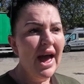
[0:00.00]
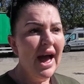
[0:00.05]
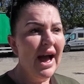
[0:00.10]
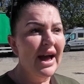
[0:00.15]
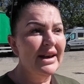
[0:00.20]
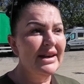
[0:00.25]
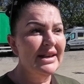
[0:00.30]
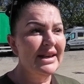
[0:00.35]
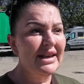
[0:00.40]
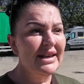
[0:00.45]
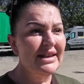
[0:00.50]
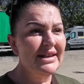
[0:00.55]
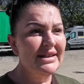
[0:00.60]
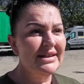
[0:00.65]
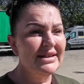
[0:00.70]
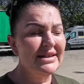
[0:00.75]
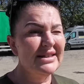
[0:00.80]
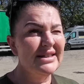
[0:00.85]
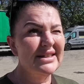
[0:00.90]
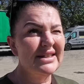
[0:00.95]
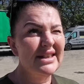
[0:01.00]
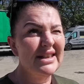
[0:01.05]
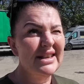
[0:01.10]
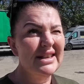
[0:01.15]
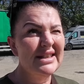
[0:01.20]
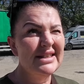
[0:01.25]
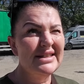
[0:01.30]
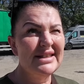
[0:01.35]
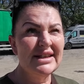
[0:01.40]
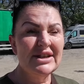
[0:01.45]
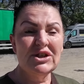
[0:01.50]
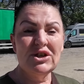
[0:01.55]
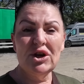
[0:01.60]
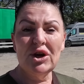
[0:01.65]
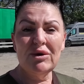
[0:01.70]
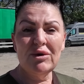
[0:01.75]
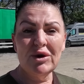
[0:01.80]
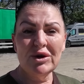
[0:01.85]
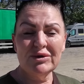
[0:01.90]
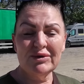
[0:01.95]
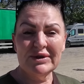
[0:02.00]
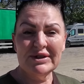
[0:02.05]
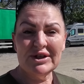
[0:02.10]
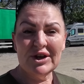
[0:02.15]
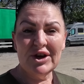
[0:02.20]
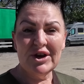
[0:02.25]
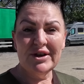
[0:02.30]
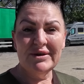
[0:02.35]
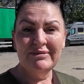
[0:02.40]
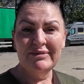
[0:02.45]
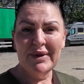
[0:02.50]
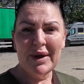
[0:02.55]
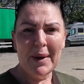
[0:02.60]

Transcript: and it is six euros return.